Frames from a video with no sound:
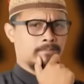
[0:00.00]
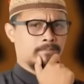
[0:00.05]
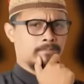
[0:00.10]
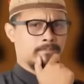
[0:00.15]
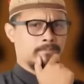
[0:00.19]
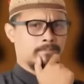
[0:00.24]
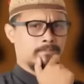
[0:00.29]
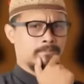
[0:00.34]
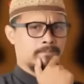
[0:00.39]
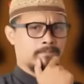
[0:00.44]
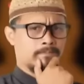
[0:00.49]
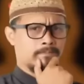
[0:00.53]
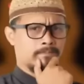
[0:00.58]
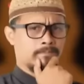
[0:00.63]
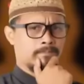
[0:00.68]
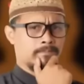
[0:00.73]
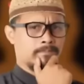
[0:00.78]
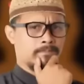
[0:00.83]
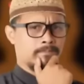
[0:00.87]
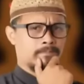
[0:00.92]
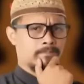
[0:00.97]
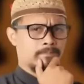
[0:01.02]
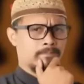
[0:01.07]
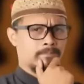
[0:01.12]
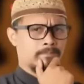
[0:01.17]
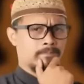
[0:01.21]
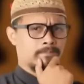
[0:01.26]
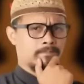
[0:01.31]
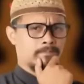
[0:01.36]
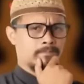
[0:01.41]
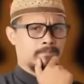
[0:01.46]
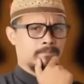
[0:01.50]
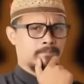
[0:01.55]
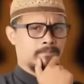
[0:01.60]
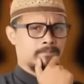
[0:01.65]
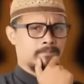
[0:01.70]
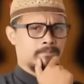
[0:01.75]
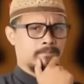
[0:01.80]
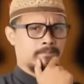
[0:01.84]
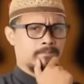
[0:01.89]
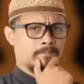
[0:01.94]

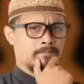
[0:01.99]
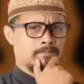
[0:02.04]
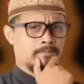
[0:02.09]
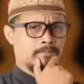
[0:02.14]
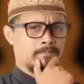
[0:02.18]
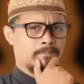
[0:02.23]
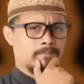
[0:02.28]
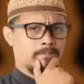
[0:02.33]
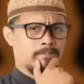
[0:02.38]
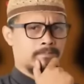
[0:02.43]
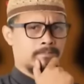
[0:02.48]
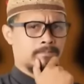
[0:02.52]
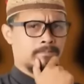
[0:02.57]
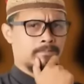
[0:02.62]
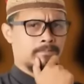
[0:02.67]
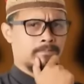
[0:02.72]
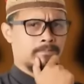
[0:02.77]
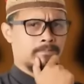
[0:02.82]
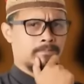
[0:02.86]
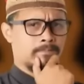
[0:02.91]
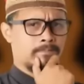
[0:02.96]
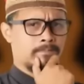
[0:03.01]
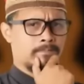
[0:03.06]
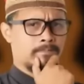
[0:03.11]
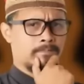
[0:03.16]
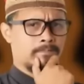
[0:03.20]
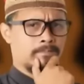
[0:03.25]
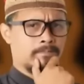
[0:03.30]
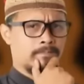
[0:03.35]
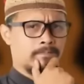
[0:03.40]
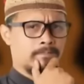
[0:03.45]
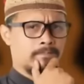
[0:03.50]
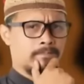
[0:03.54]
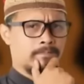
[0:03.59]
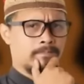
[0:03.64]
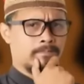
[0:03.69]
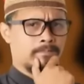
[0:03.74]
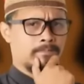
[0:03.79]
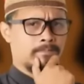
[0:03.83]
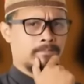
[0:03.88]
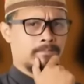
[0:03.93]

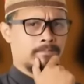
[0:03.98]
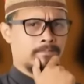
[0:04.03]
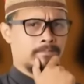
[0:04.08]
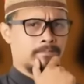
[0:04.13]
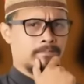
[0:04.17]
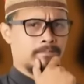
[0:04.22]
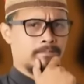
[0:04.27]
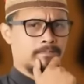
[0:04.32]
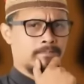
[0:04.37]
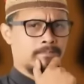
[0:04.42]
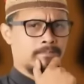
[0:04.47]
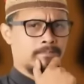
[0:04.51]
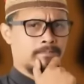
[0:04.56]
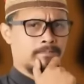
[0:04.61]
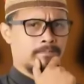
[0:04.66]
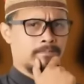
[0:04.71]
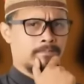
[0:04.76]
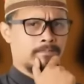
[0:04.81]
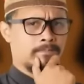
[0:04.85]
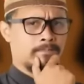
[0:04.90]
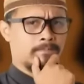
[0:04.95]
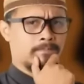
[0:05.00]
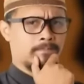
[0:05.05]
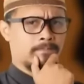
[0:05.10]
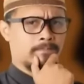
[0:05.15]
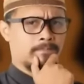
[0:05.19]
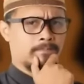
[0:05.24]
No words are spoken by the person on screen.